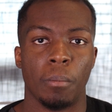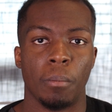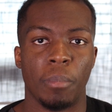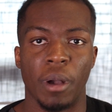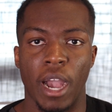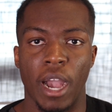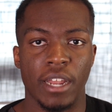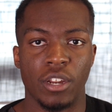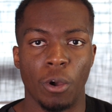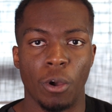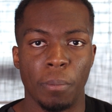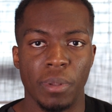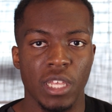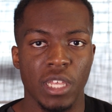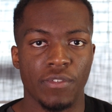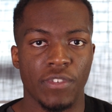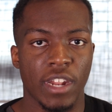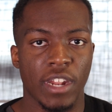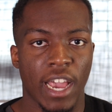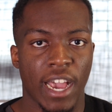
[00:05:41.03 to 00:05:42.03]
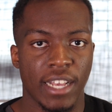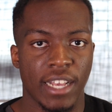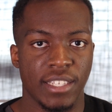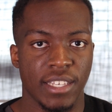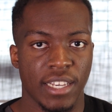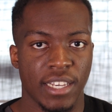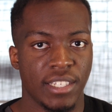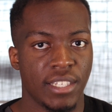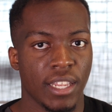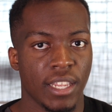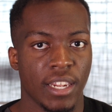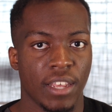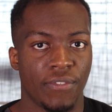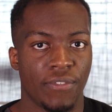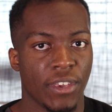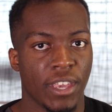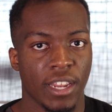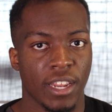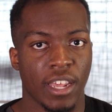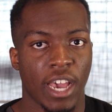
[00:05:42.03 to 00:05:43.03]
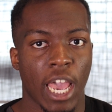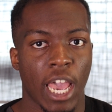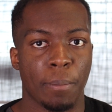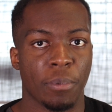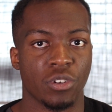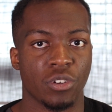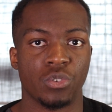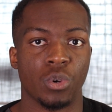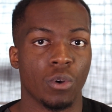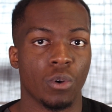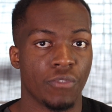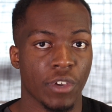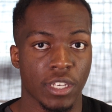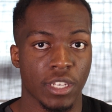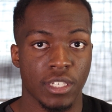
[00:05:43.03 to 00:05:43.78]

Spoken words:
but I don't believe it adds a significant hypertrophic